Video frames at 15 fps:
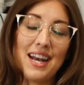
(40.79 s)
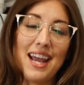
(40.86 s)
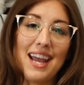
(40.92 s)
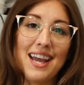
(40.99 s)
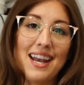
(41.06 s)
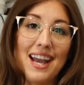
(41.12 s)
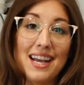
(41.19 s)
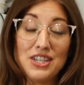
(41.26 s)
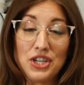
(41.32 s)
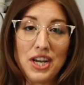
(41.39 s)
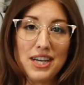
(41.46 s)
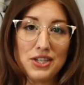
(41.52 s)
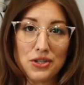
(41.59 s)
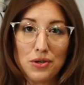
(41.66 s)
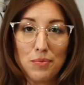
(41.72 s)
and
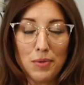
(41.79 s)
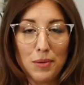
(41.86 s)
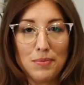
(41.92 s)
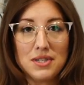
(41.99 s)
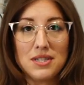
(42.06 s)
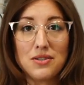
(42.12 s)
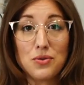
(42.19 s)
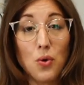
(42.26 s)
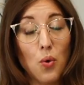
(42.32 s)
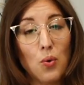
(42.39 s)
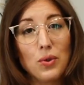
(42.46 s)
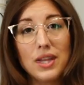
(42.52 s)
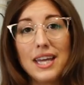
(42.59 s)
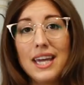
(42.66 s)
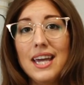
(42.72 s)
educational purposes
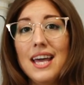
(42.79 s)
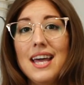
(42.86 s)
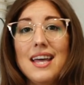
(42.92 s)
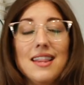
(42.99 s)
only.